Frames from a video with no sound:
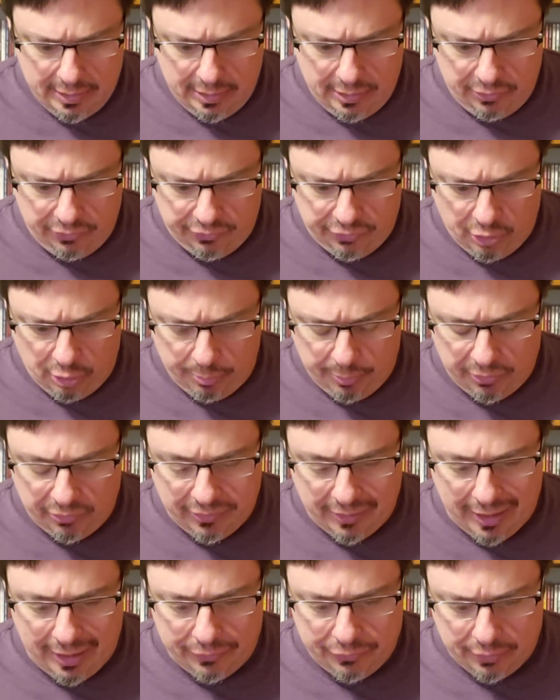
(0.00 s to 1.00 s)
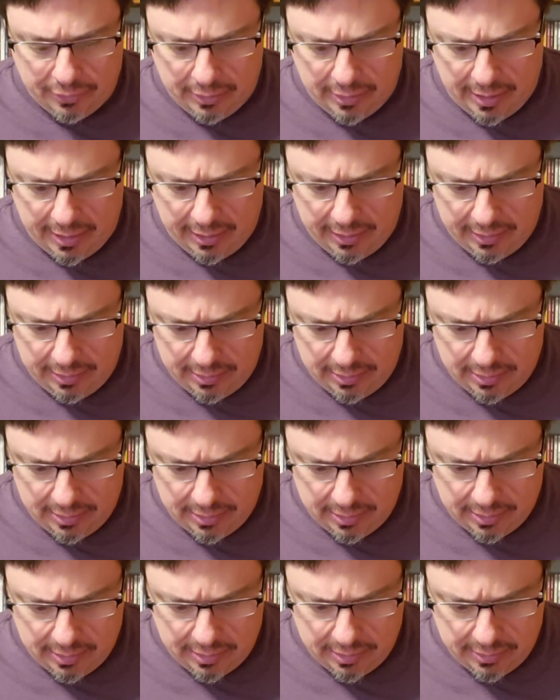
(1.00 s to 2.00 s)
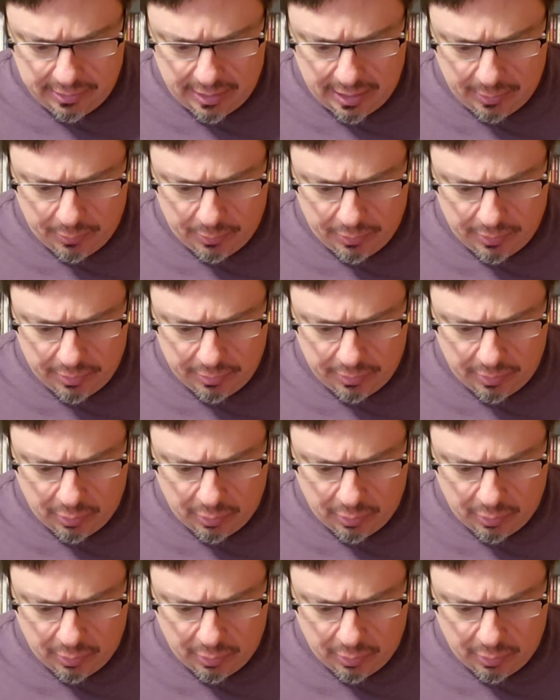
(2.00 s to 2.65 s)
Still Miss Liza Lane, that one,